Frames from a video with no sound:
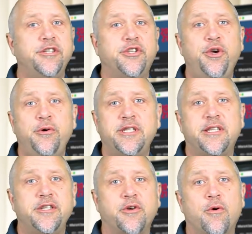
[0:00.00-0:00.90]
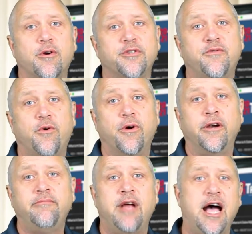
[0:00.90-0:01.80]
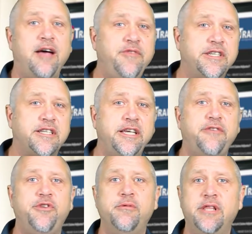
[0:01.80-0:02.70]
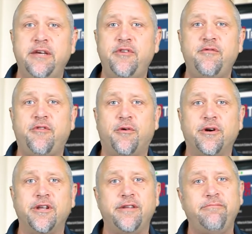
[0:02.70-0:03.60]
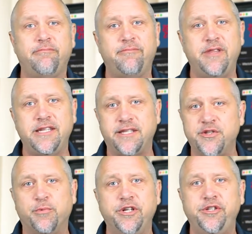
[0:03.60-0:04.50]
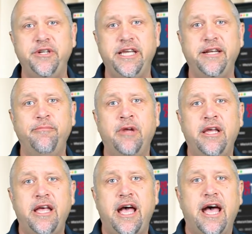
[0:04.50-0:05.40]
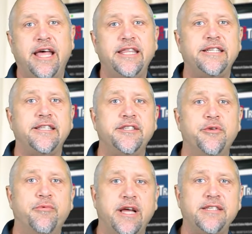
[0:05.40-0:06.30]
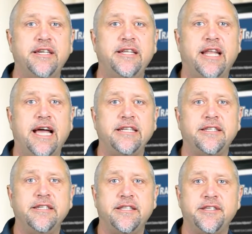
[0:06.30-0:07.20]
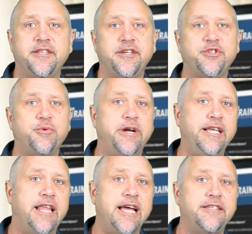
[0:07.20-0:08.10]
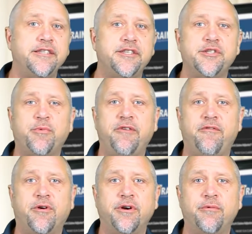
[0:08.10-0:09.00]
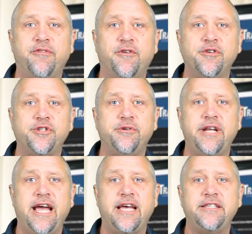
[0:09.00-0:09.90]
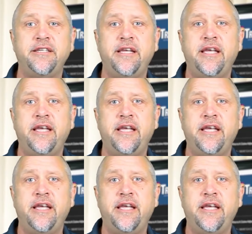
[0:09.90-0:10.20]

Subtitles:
is, who is this course for? Obviously, if you live in Florida, this is what you need. This is the resident license. The 620 license is what Florida refers to it as,